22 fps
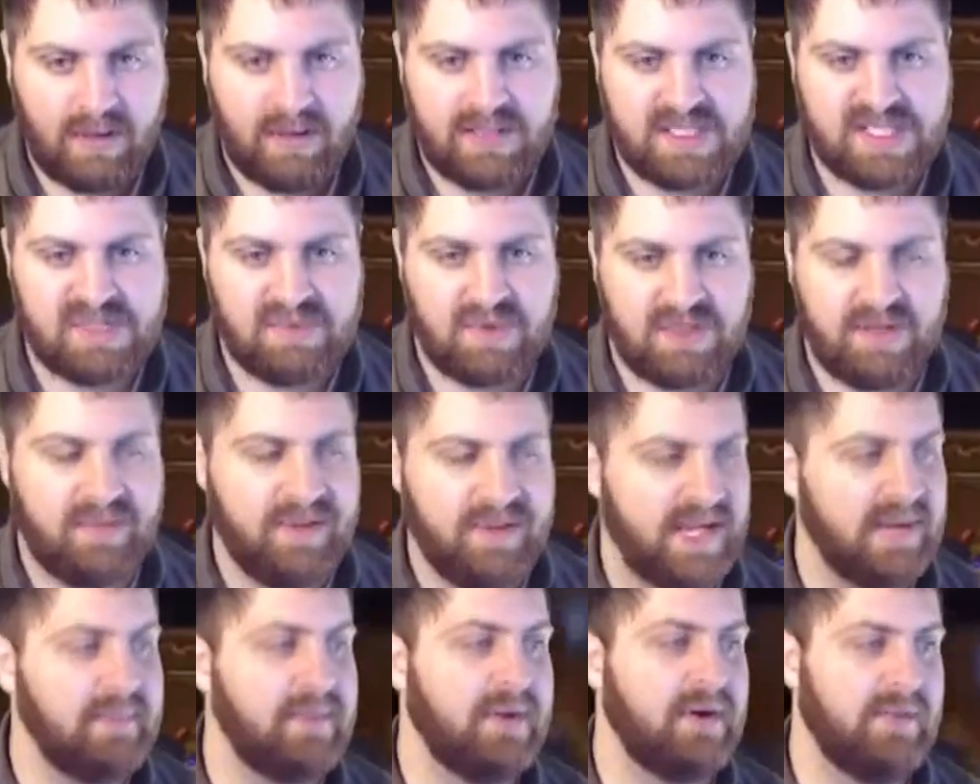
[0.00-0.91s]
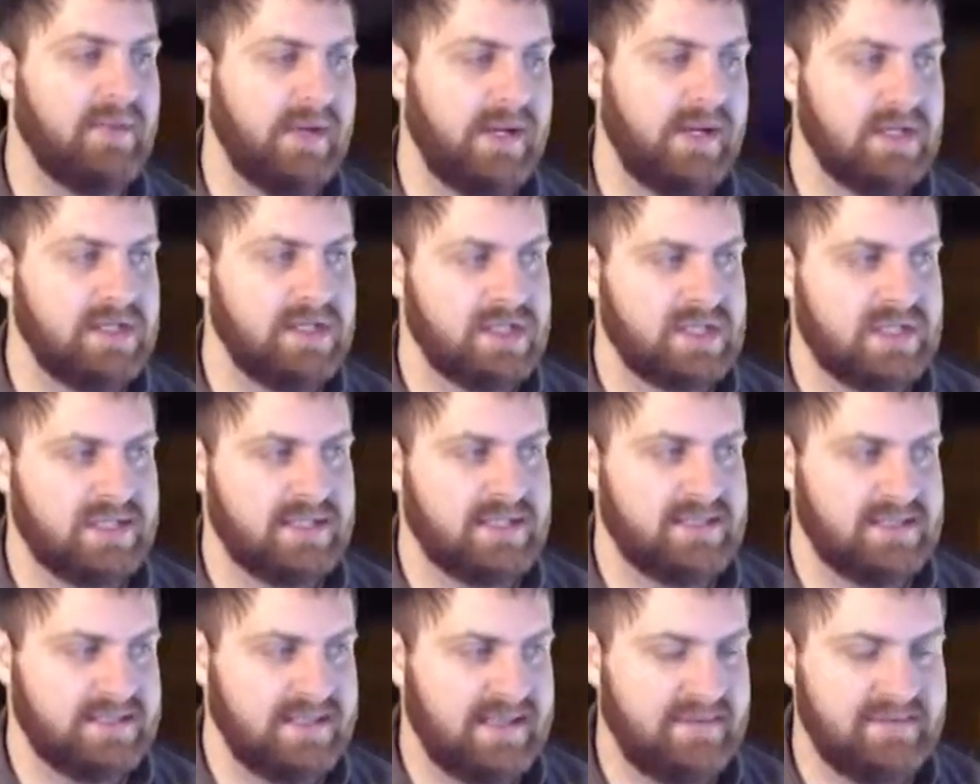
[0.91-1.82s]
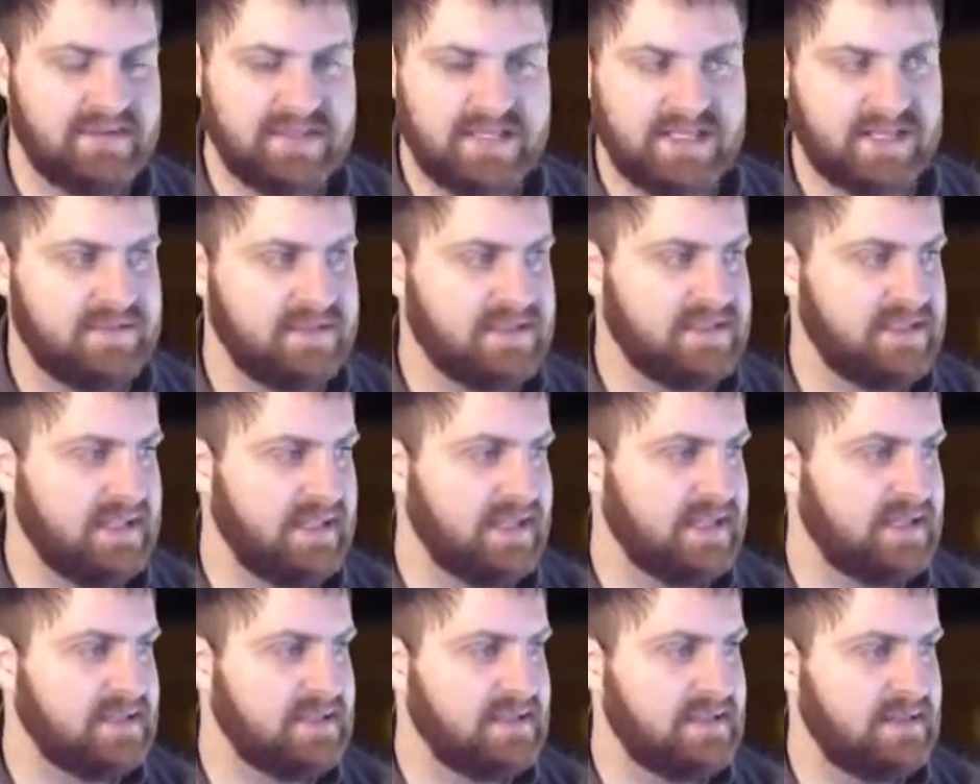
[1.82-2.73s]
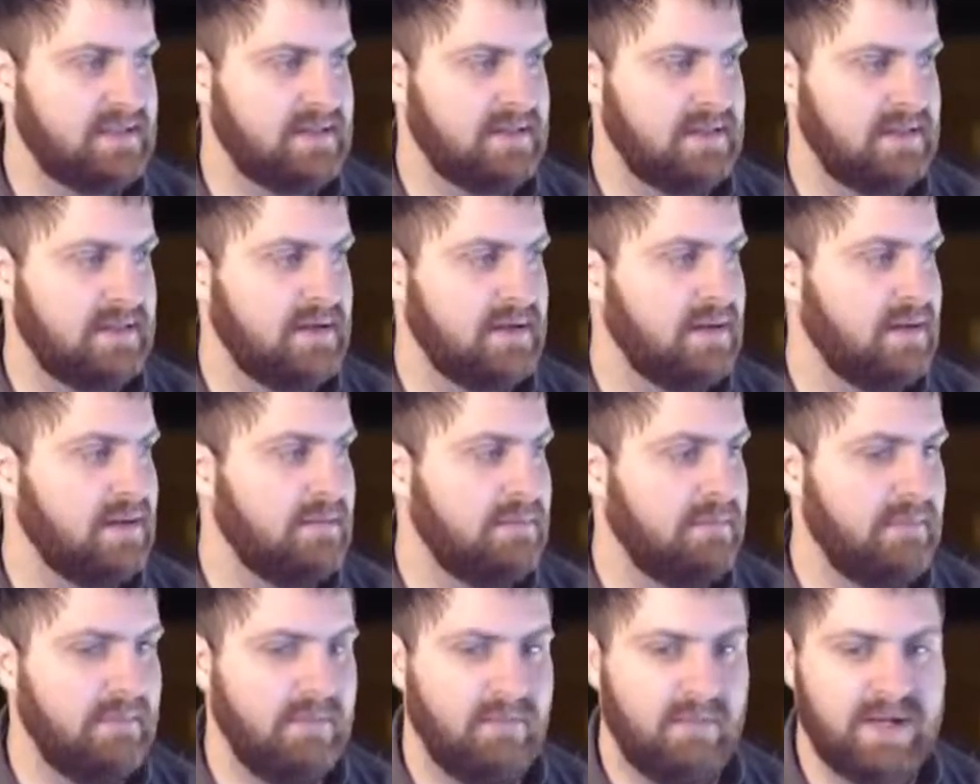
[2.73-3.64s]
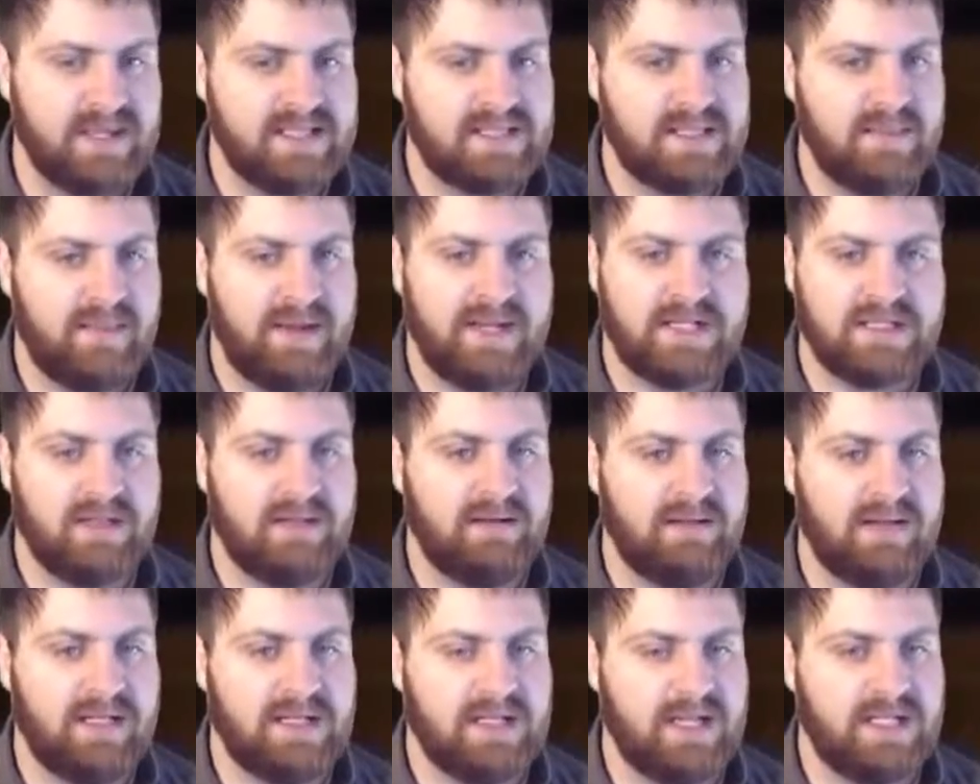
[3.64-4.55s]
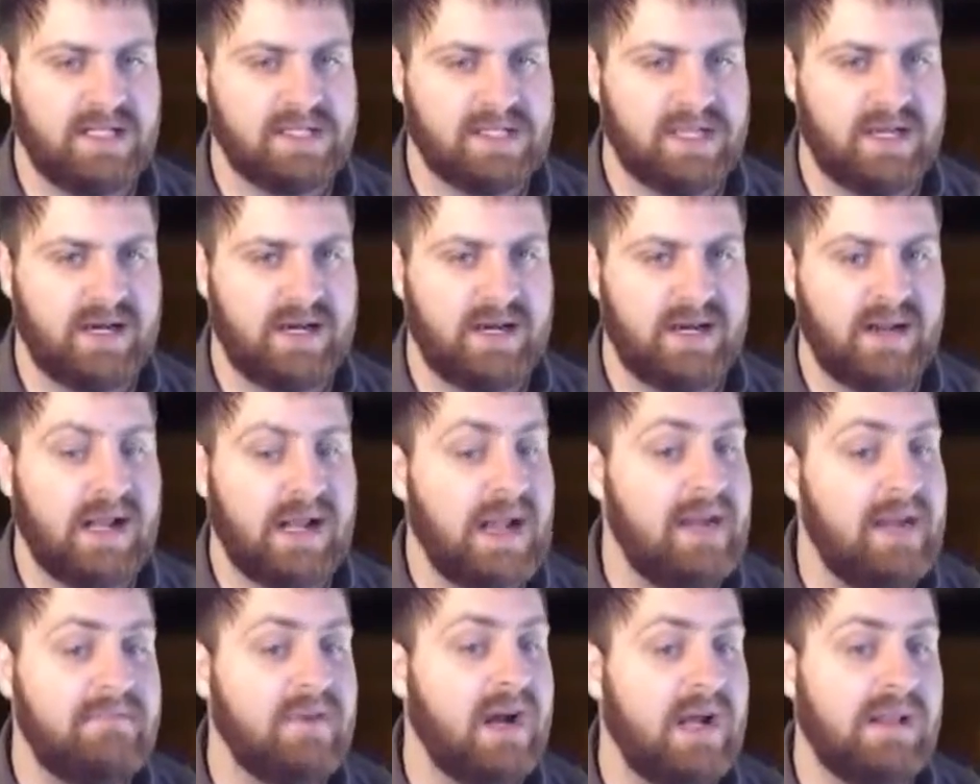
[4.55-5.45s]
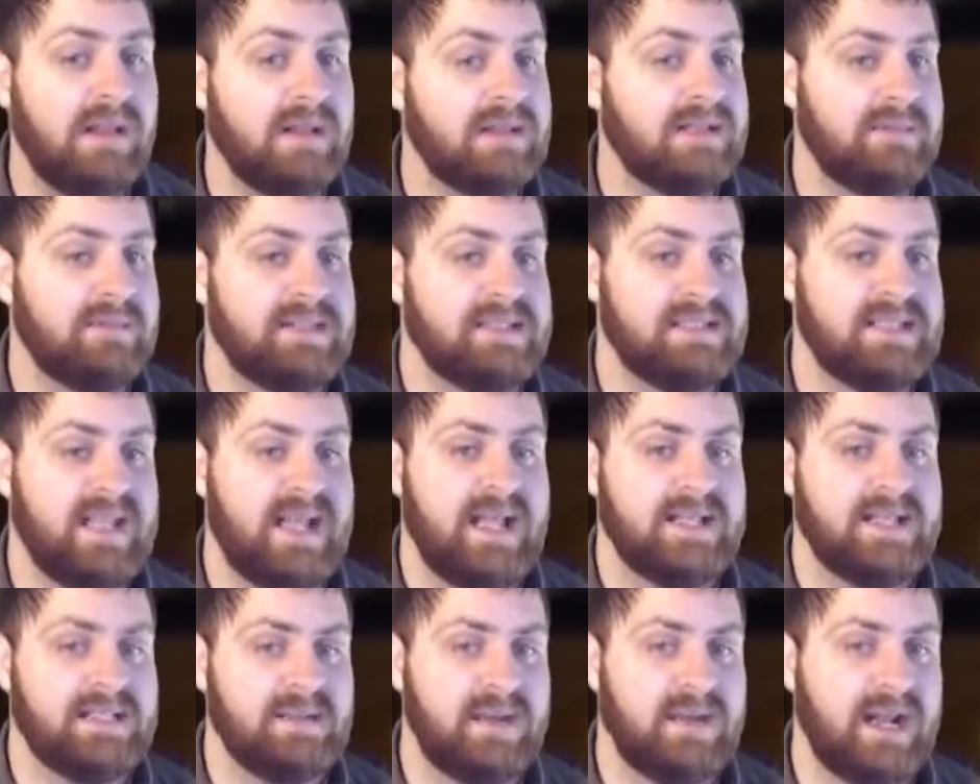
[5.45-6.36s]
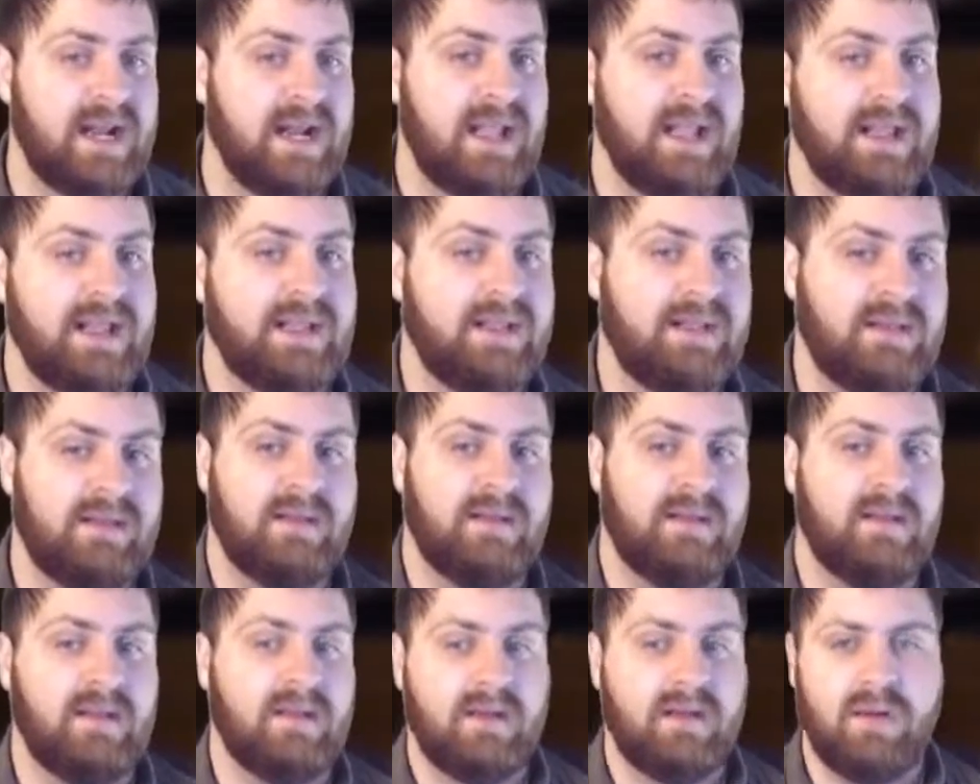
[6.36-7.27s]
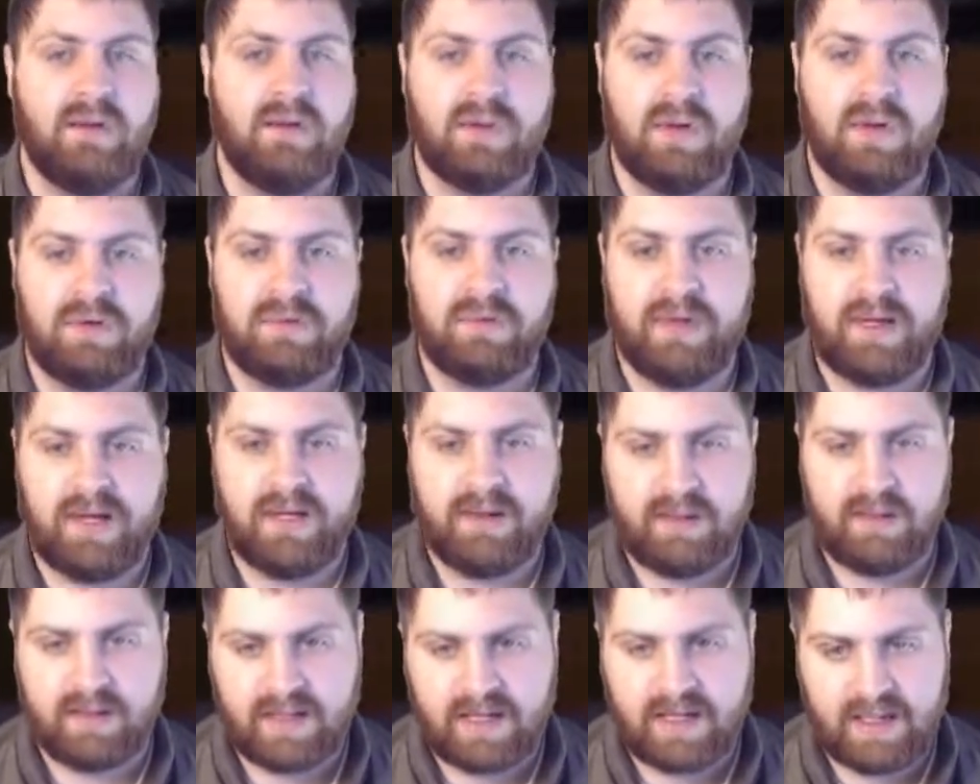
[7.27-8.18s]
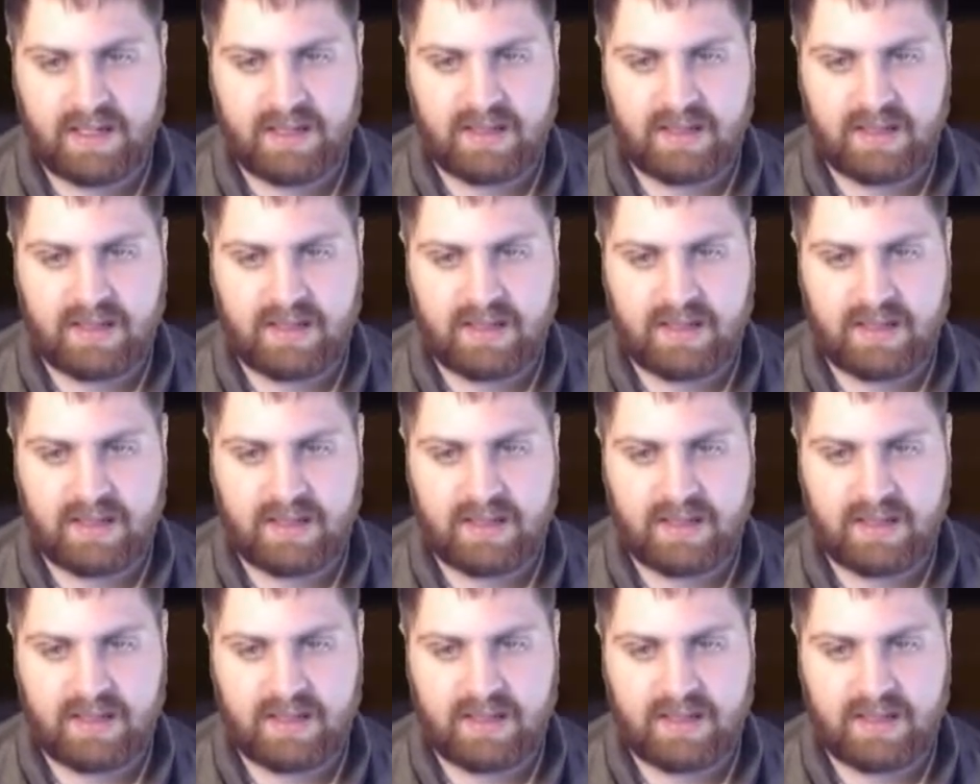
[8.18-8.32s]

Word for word: when you pick up an arena just because it's a 7/6 for 6. What is the mage legendary? Like, I have not looked at the set, so I'm kind of like, ooh, golden rare. Okay.